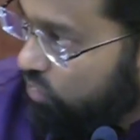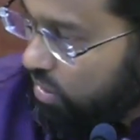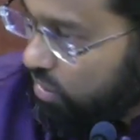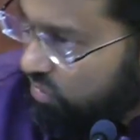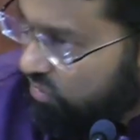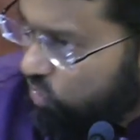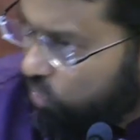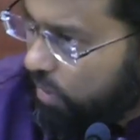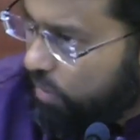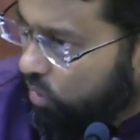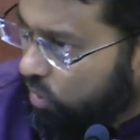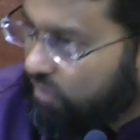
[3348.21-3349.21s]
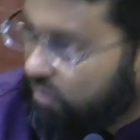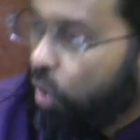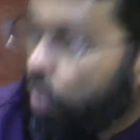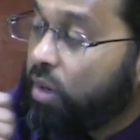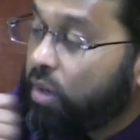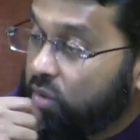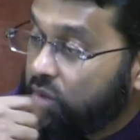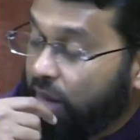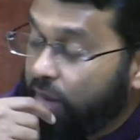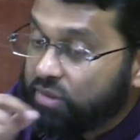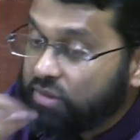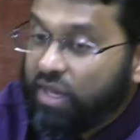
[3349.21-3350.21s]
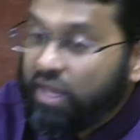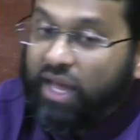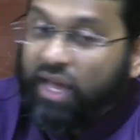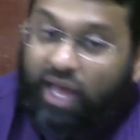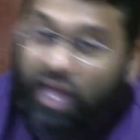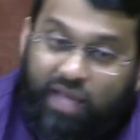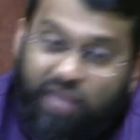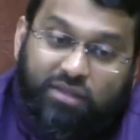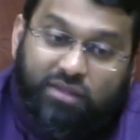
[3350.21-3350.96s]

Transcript: of them. A few people, you have 100 camels. And